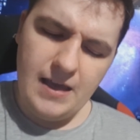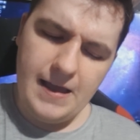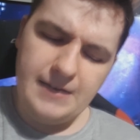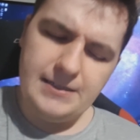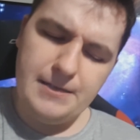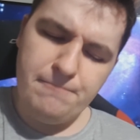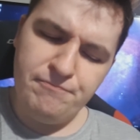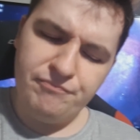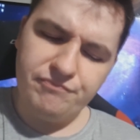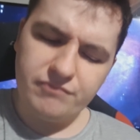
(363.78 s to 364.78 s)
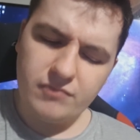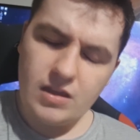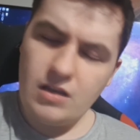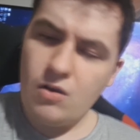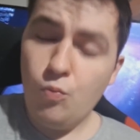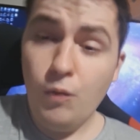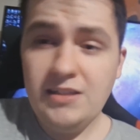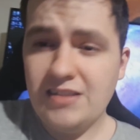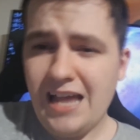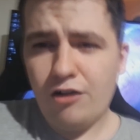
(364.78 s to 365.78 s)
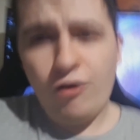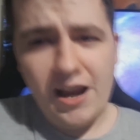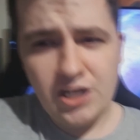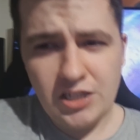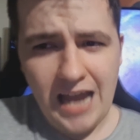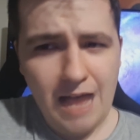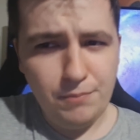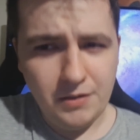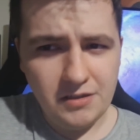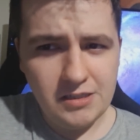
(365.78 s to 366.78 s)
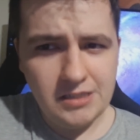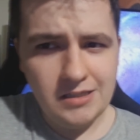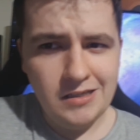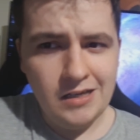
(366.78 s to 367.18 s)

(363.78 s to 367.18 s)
And once that crash happened,